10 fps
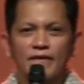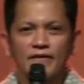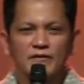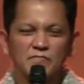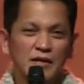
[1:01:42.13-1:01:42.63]

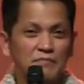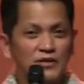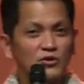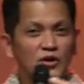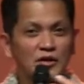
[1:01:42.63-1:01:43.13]
maybe
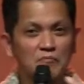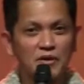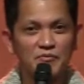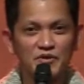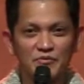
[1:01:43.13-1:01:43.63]
you are a
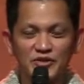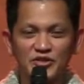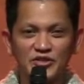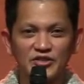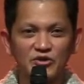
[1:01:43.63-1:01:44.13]
member of a
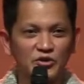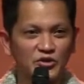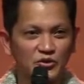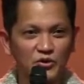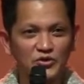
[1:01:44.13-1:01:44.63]
church or you
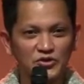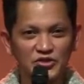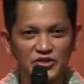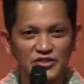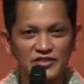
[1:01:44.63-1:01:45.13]
go to
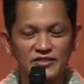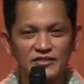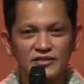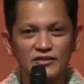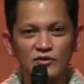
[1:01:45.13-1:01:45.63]
church
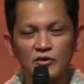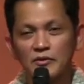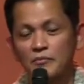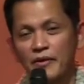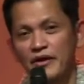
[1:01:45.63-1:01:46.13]
or your
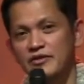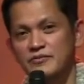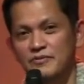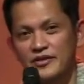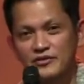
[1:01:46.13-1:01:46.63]
parents
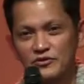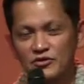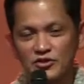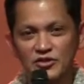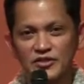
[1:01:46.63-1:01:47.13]
bring you to the
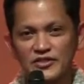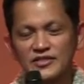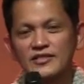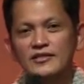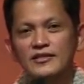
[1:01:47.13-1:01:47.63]
church
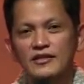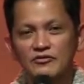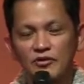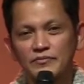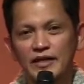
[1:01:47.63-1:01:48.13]

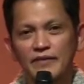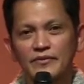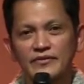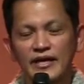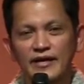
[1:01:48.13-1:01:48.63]
from time to
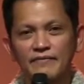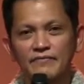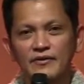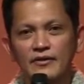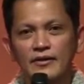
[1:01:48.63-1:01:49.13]
time,
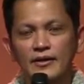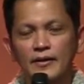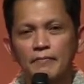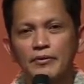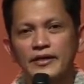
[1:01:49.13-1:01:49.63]

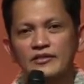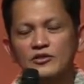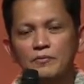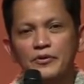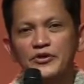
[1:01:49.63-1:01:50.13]
but you
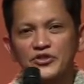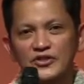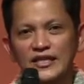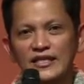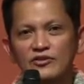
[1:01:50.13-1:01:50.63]

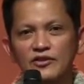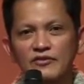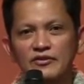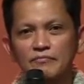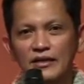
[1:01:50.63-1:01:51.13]
personally, you
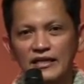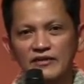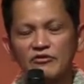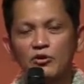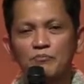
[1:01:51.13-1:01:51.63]
never
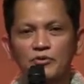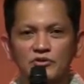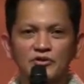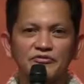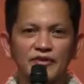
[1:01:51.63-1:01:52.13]
believe or put
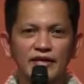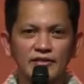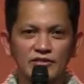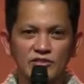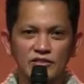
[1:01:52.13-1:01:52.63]
your faith
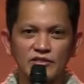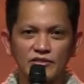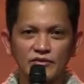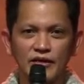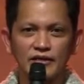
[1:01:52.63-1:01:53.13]
in Jesus
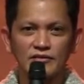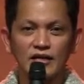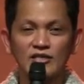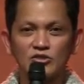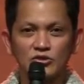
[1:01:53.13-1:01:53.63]
Christ
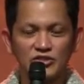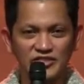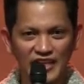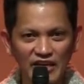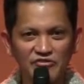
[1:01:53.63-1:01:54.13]
as your
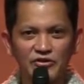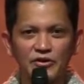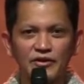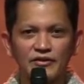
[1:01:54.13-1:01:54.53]
Savior